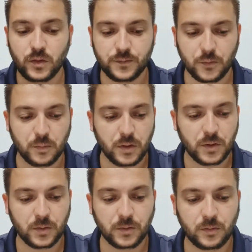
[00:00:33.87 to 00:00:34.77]
for
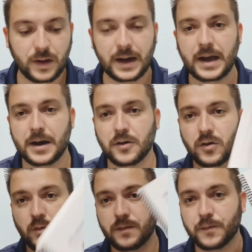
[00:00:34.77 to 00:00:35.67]
mold. I got another
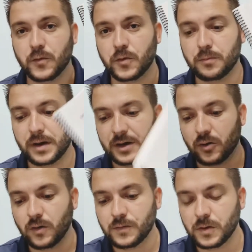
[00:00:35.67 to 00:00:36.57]
one for
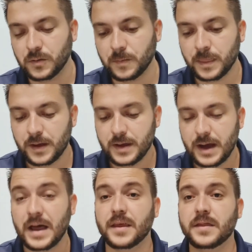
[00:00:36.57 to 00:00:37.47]
microbial,
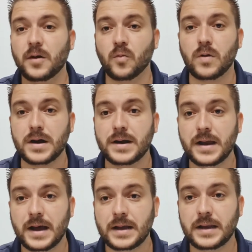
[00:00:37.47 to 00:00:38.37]
and then the one
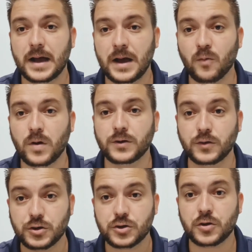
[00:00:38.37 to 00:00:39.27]
and I want to
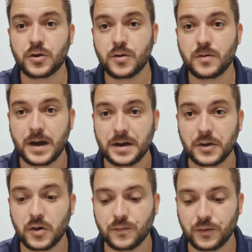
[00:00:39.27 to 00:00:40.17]
show you and
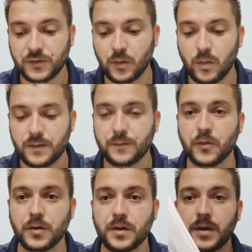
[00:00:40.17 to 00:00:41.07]
cover is the one
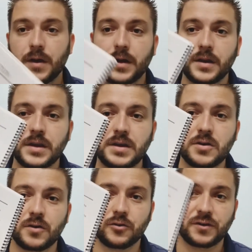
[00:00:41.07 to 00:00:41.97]
for
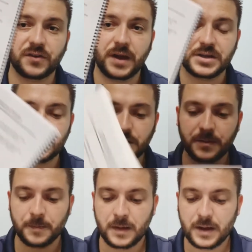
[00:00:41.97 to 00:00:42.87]
deodorization.
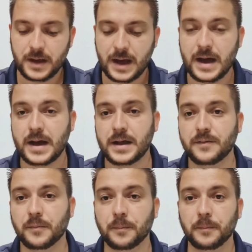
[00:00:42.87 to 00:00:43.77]

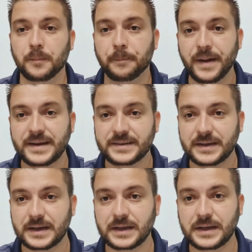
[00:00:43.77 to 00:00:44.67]
And
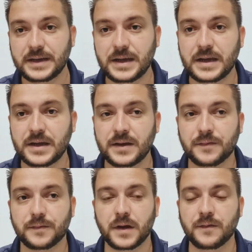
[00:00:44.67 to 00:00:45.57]
basically,
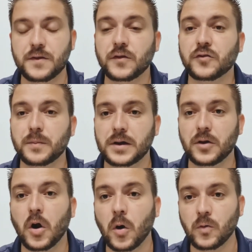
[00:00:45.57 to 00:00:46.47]
if you smell
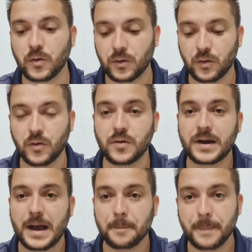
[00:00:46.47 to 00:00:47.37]
odor or you
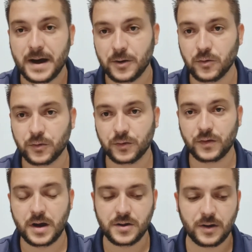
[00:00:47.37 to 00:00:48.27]
got bad odors
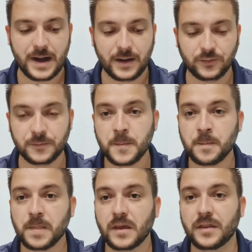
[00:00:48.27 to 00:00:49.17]
in your house,
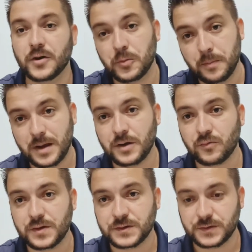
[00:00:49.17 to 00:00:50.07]
there are many
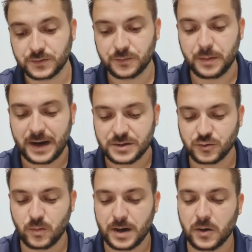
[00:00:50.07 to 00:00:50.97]
reasons, but I just
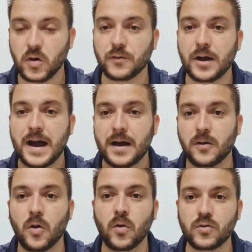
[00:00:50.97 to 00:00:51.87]
want to cover how
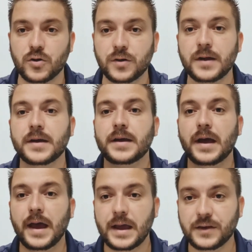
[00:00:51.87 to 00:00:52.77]
odor
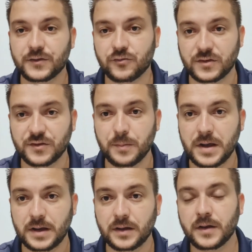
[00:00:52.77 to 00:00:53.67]
is
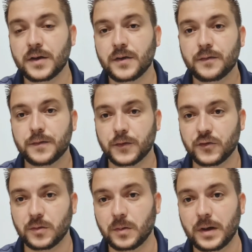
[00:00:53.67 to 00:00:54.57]
transmitted. First
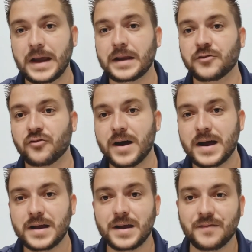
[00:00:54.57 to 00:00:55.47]
of all, in a
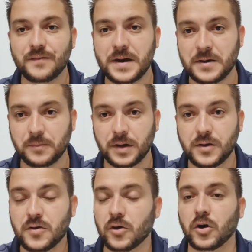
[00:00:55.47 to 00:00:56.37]
dry environment,
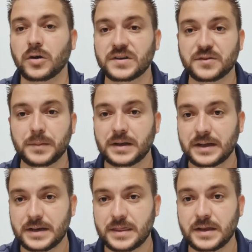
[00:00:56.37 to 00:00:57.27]
you hardly smell
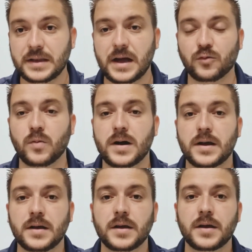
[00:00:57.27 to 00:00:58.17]
anything. That's
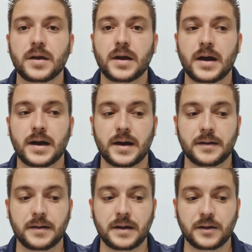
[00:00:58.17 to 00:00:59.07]
why
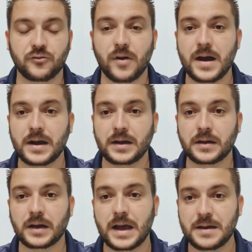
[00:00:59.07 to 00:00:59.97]
in a dry
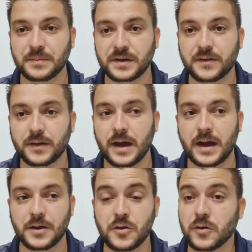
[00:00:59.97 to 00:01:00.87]
climate,
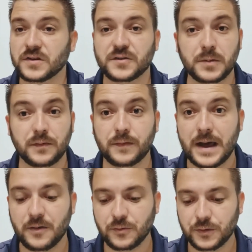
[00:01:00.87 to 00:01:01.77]
you don't smell
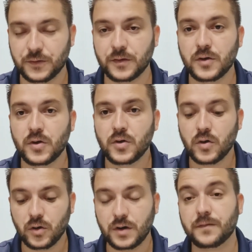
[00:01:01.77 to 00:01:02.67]
flowers,
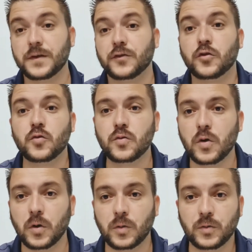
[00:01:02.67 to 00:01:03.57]
or if it's too
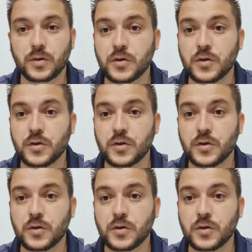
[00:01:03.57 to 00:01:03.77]
cold, you